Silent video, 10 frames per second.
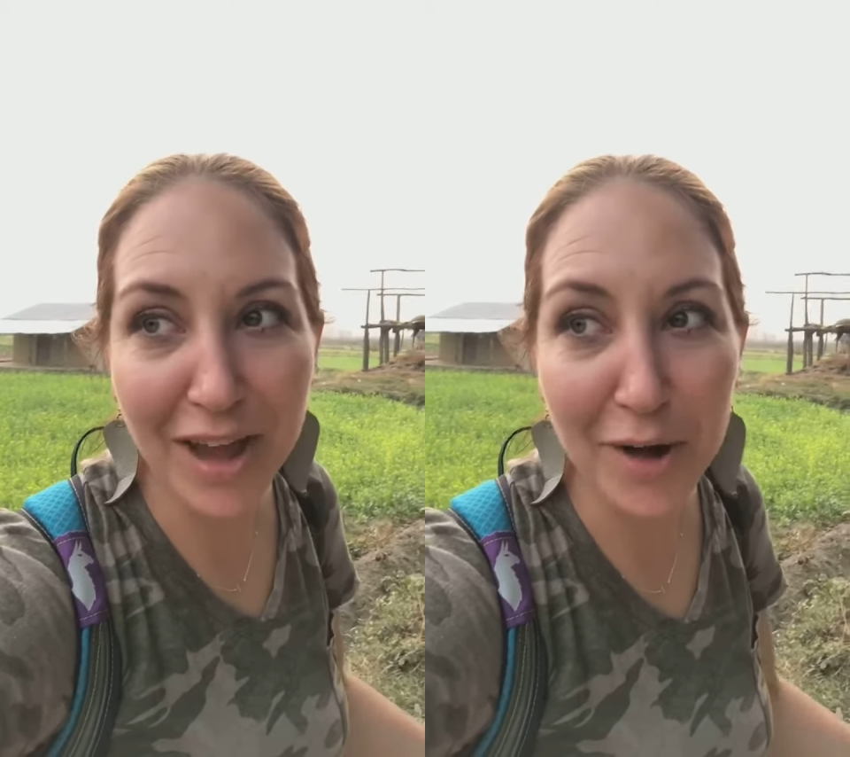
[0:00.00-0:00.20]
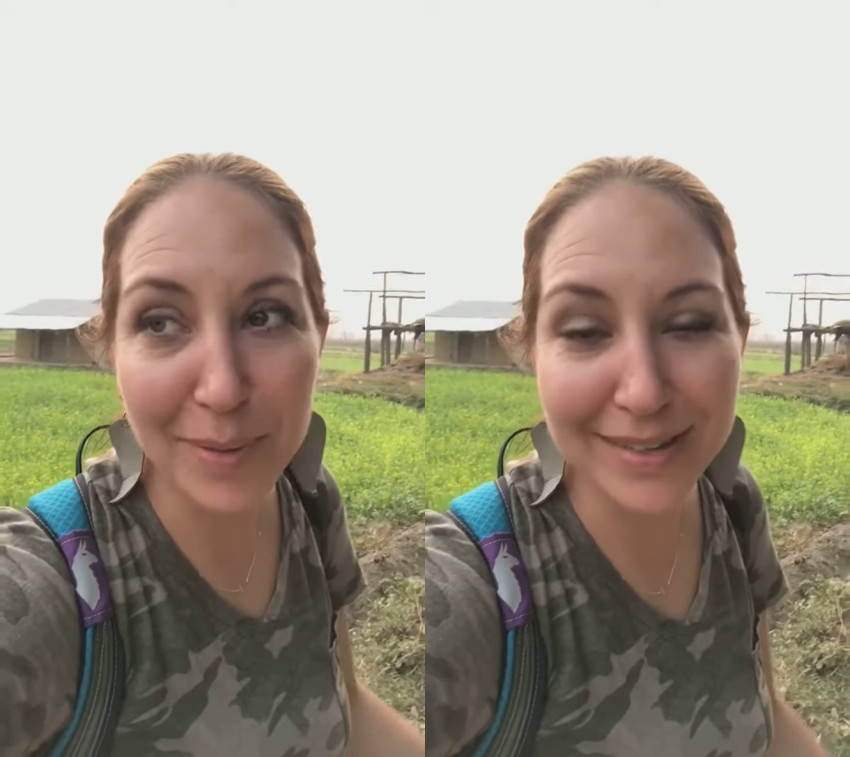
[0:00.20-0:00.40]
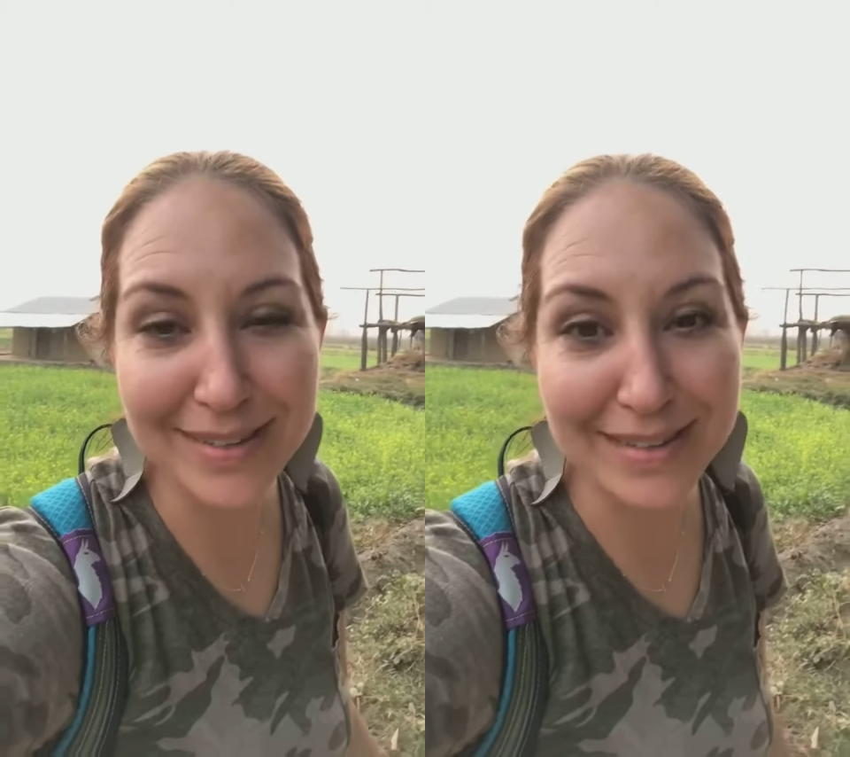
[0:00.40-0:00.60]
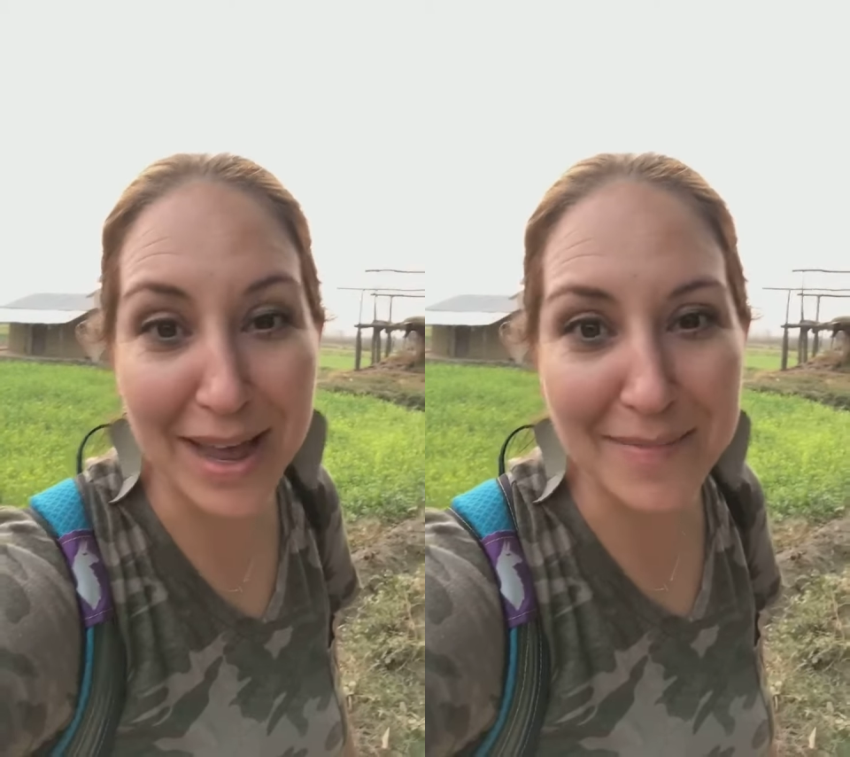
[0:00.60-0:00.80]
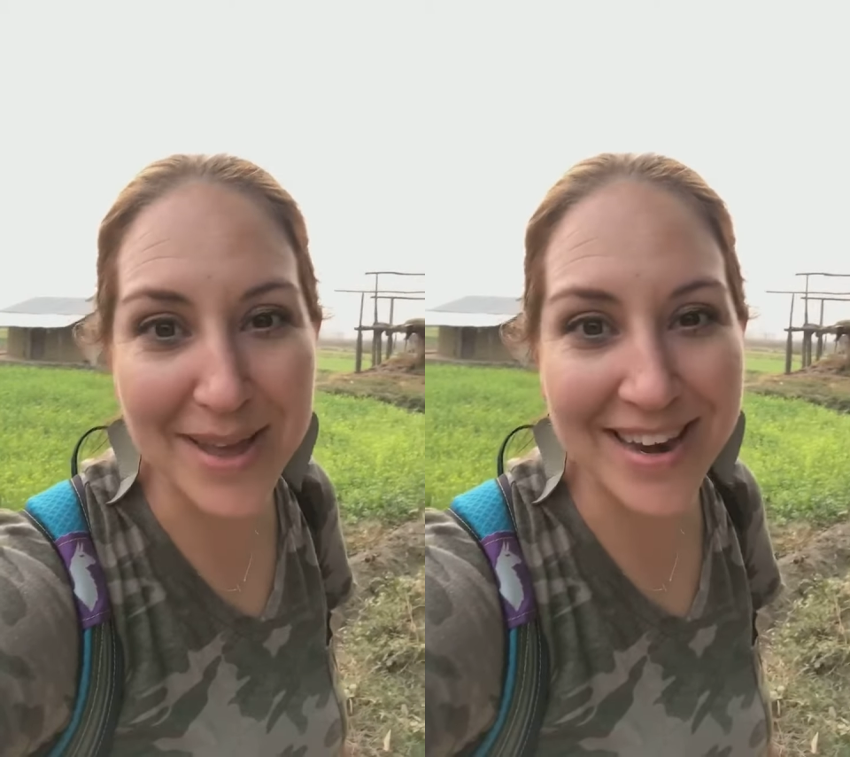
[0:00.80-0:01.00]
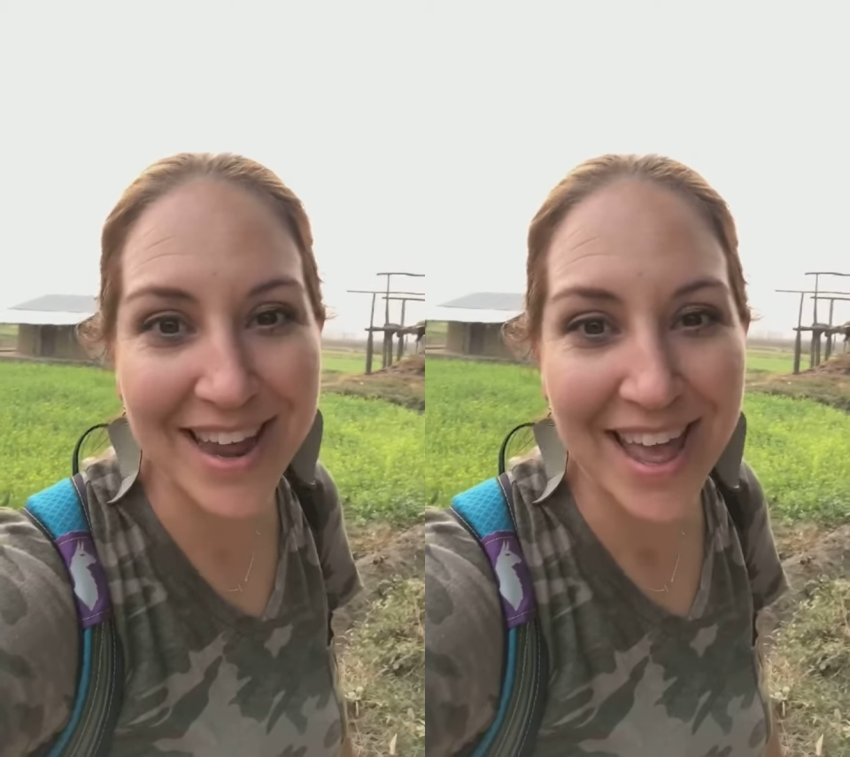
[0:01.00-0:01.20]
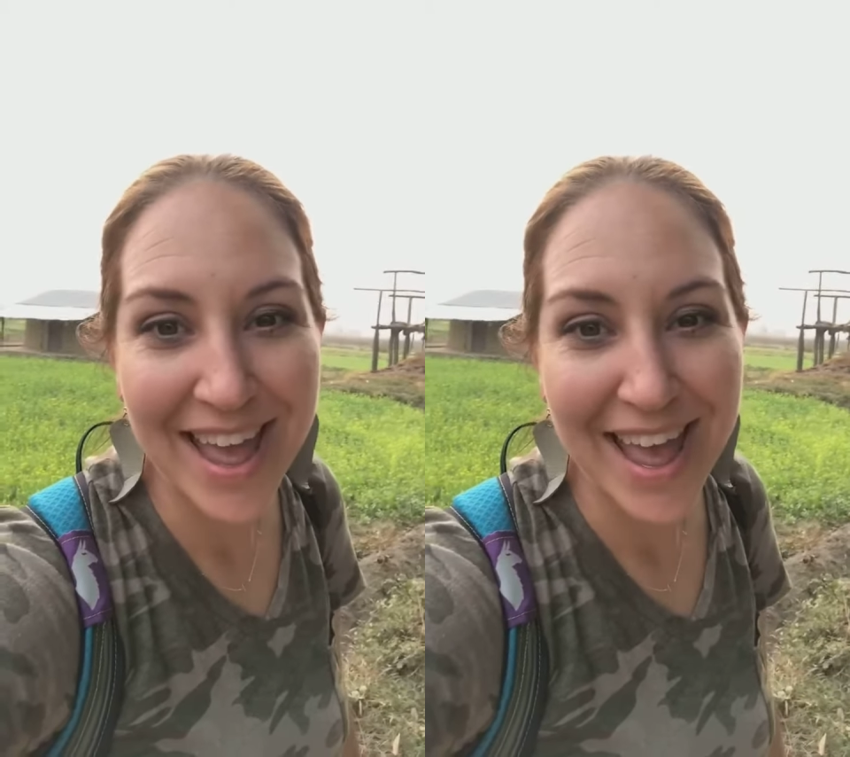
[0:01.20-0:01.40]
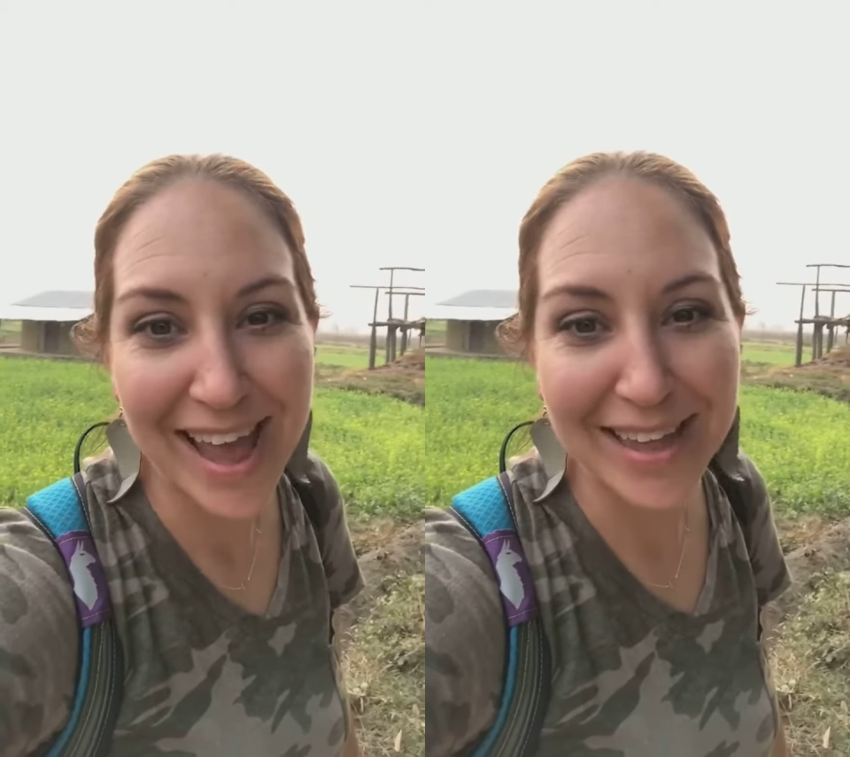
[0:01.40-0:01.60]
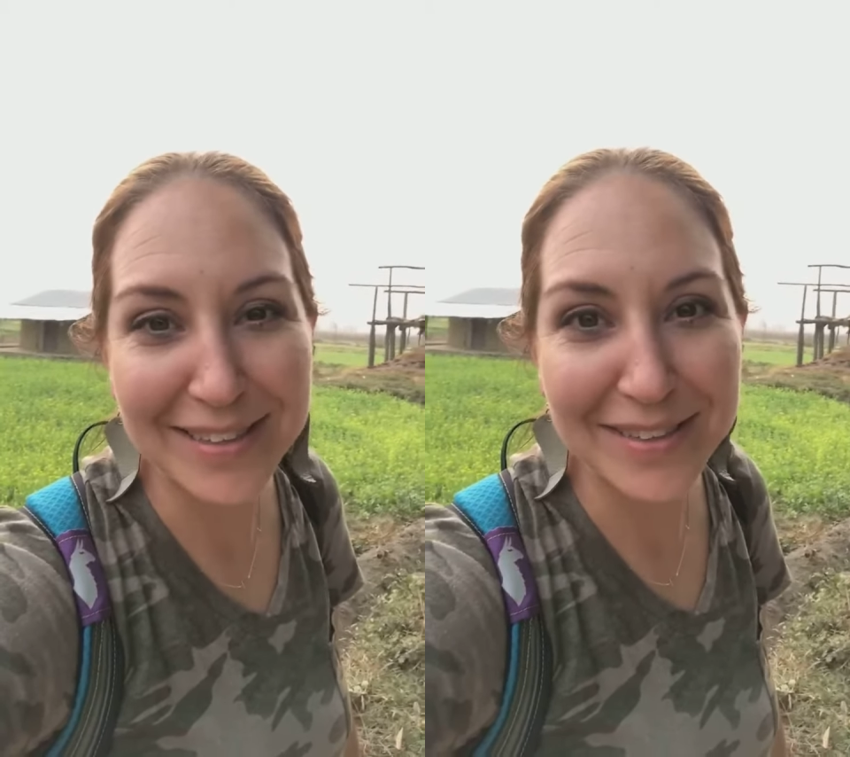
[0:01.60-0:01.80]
Our buses come in, and